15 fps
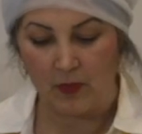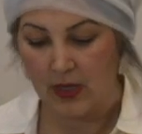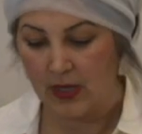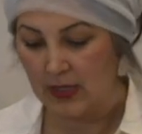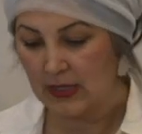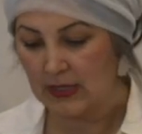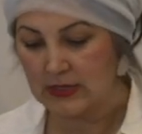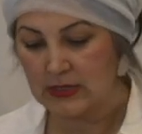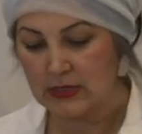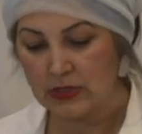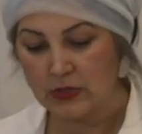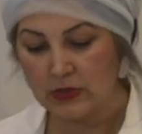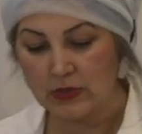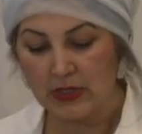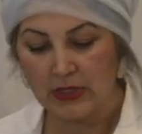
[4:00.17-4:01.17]
one is
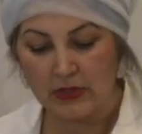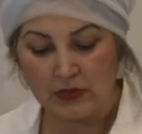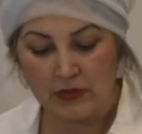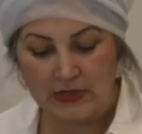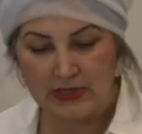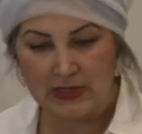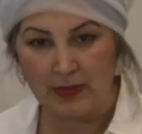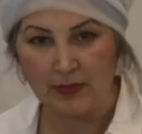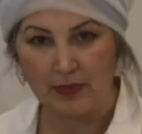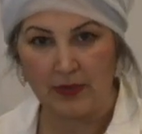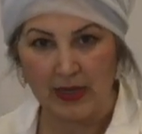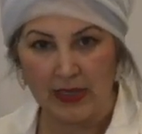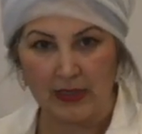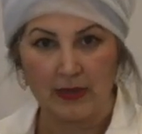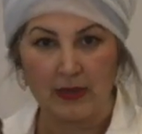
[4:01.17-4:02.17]
you need to
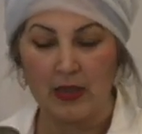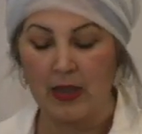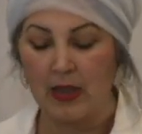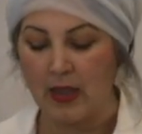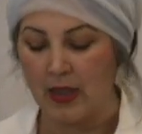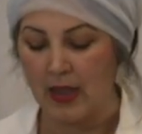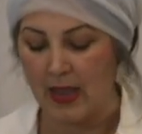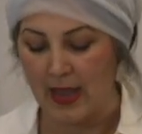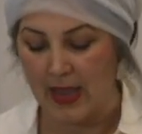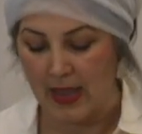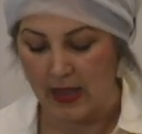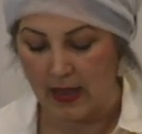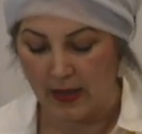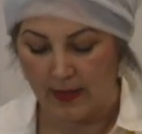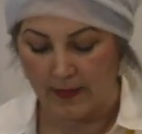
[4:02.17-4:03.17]
separate
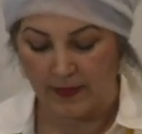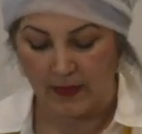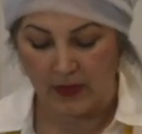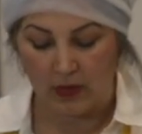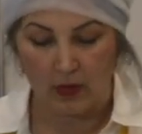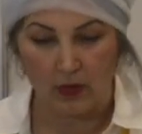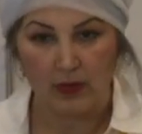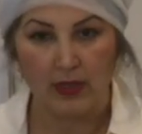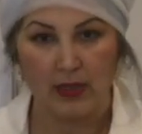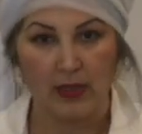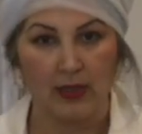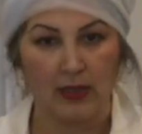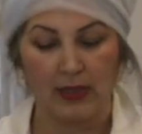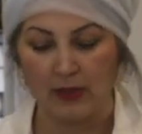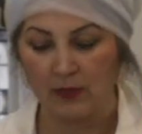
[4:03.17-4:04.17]
um, yolk
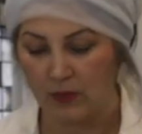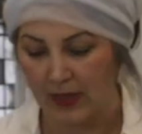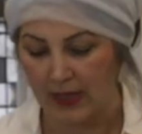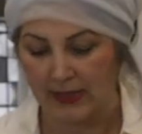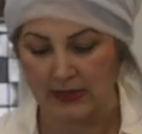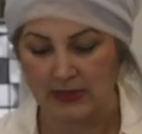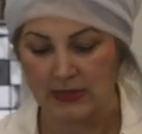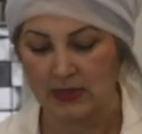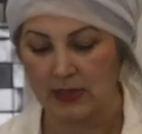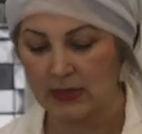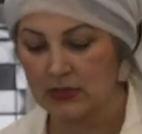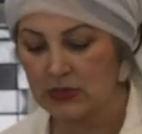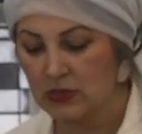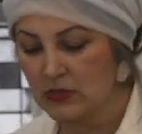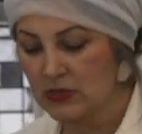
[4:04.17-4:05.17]
and white
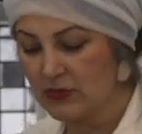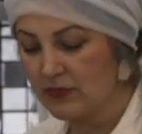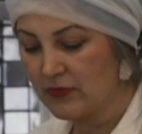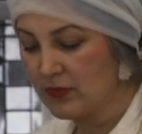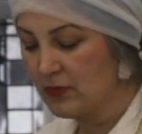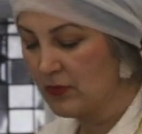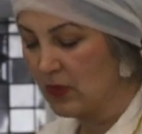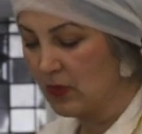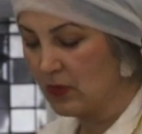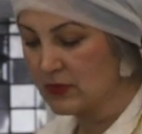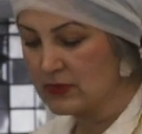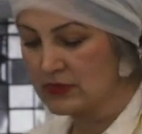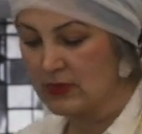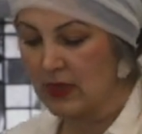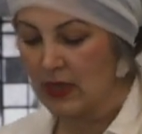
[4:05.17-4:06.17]
in two different
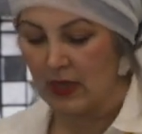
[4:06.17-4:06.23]
bowls,